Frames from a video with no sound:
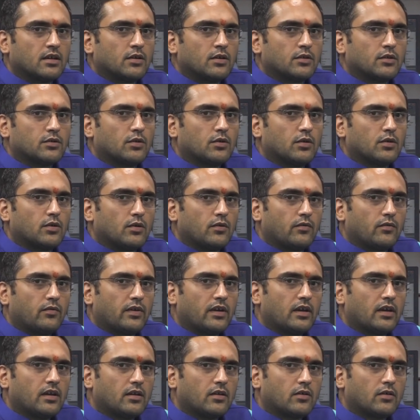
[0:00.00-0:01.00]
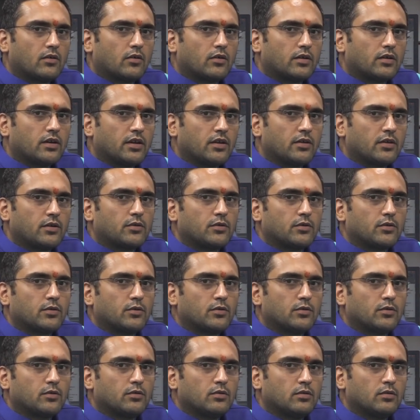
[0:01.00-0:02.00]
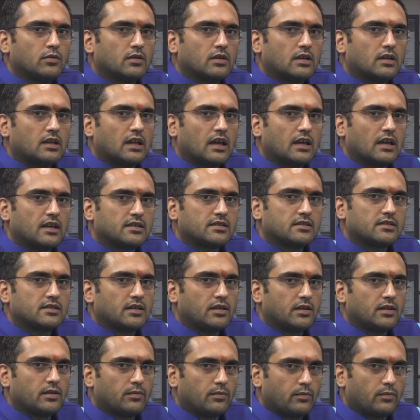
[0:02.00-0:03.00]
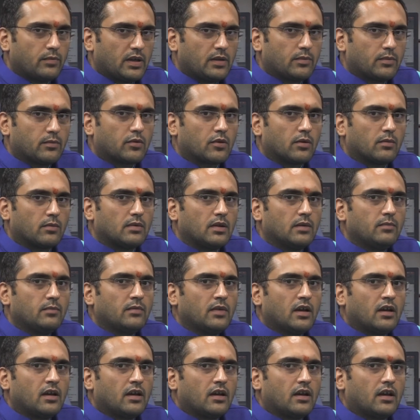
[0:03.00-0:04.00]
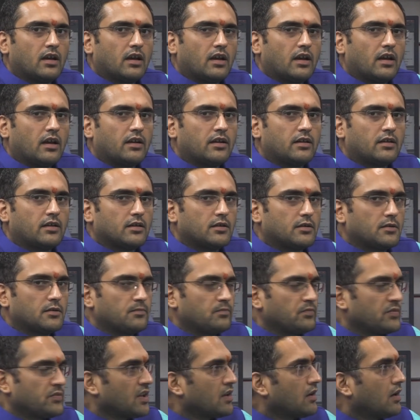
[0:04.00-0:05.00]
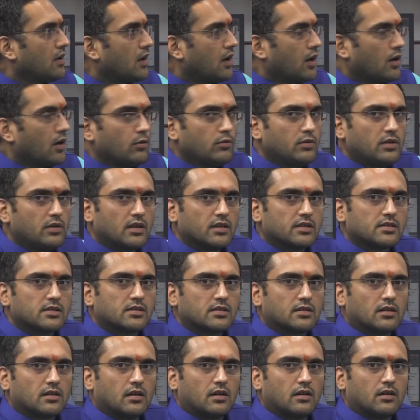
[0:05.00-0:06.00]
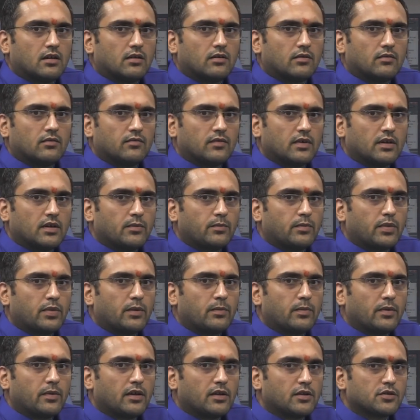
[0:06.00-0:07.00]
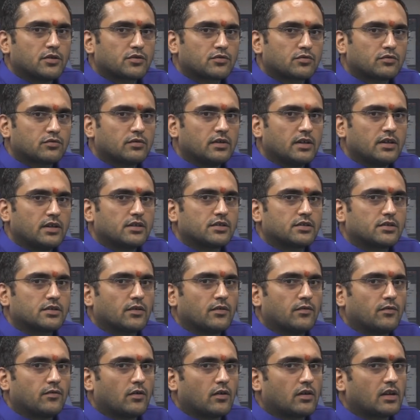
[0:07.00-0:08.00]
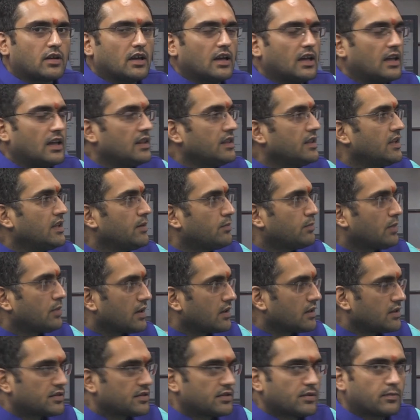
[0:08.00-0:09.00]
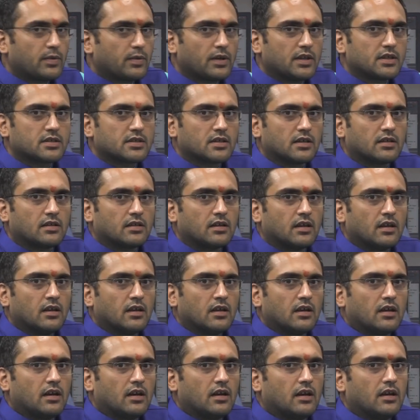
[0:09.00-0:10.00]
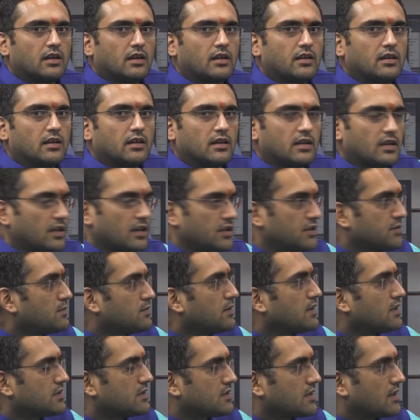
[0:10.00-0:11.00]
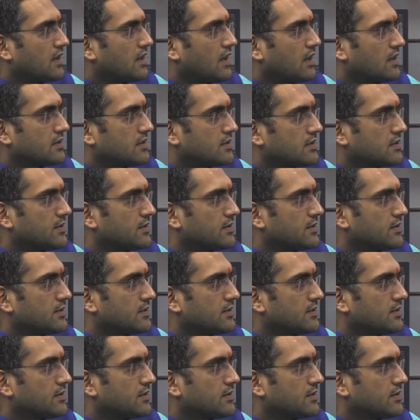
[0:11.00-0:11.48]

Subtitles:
So, where according to you lies the main problem, and how does one prepare students for a healthy participation in a case-based class?